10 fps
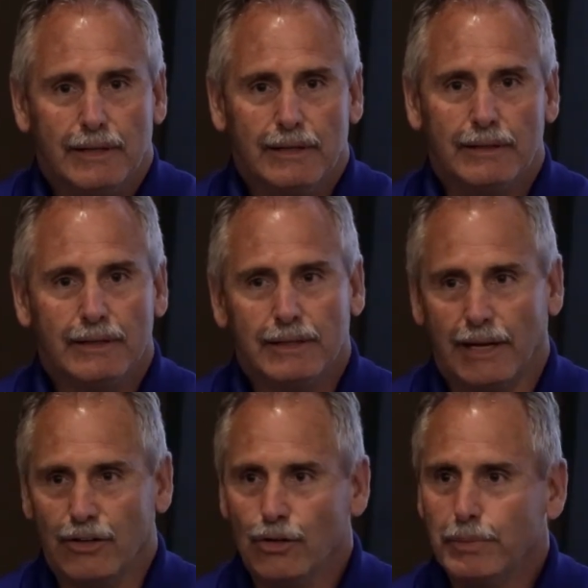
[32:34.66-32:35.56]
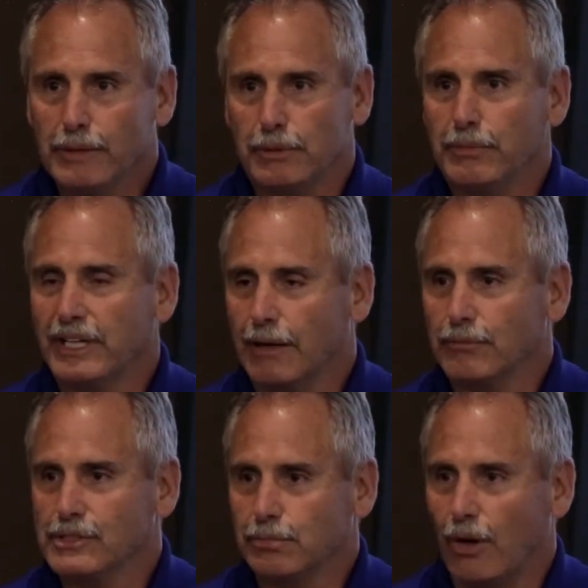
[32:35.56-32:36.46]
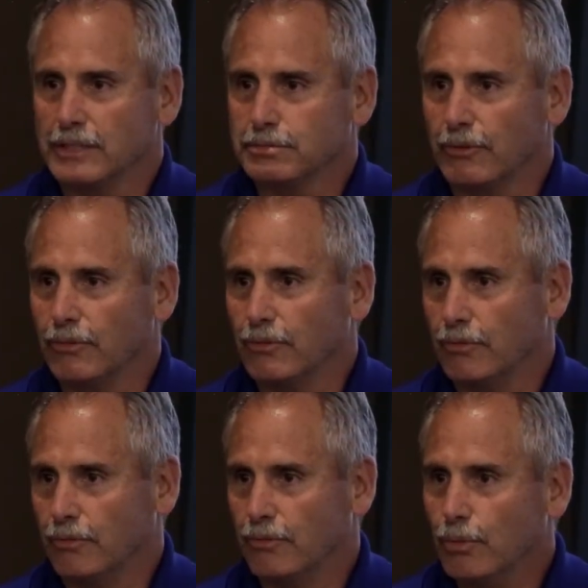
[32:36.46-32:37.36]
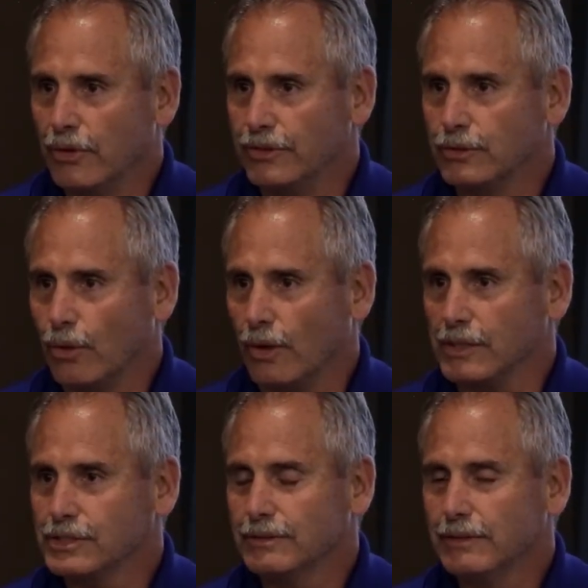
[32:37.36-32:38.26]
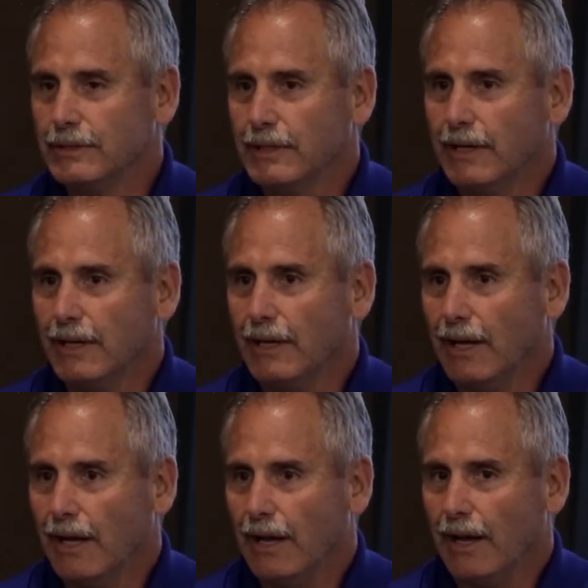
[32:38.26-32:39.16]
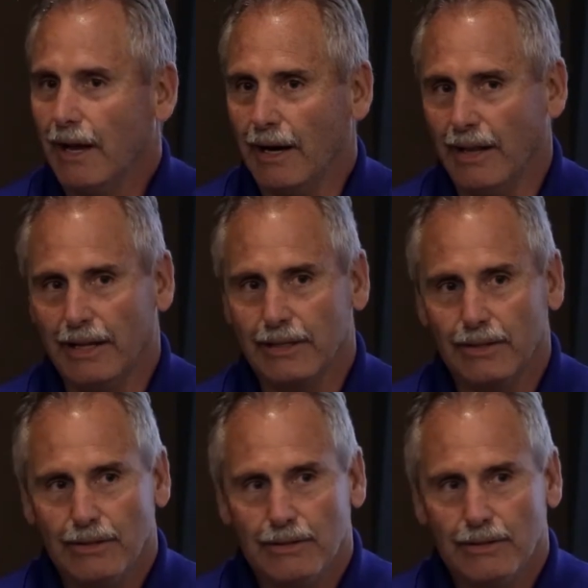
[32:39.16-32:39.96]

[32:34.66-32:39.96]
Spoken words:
And new people become responsible with the torch. And I think